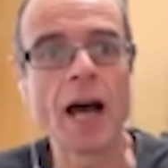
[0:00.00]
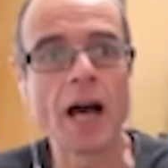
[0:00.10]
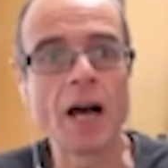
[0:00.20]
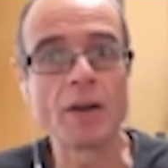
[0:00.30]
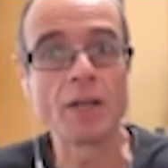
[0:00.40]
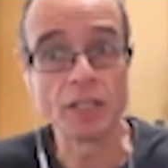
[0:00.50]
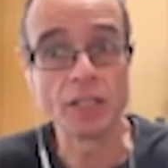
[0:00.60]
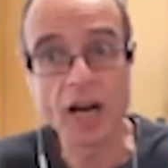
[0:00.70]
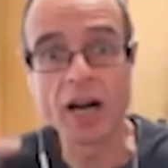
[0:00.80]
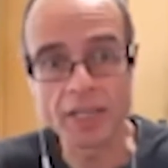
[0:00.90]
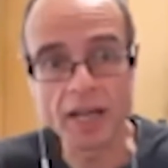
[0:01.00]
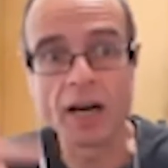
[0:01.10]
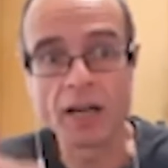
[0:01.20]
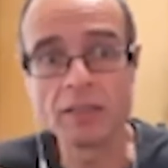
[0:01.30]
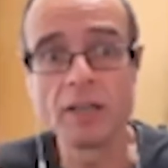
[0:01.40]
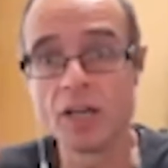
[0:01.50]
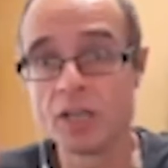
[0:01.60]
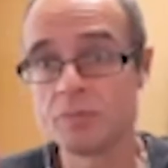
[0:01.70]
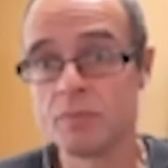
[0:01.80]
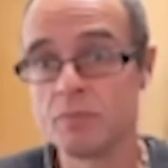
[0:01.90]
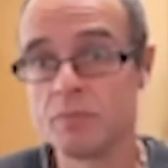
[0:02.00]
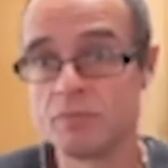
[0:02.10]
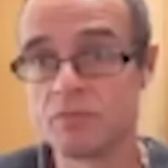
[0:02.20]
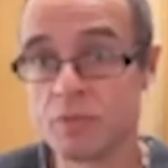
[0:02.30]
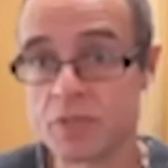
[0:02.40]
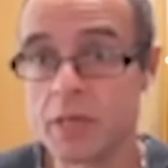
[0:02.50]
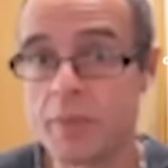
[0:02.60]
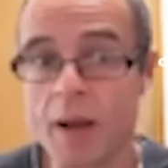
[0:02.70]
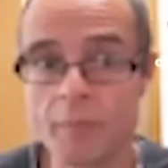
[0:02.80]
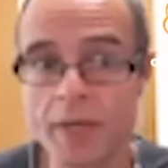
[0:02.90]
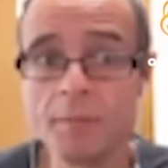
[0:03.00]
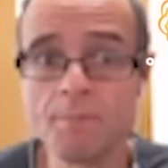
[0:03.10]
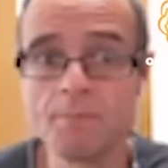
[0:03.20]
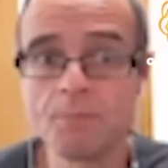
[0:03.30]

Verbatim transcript: uh, going to die young uh, from sleep apnea, mm-hmm.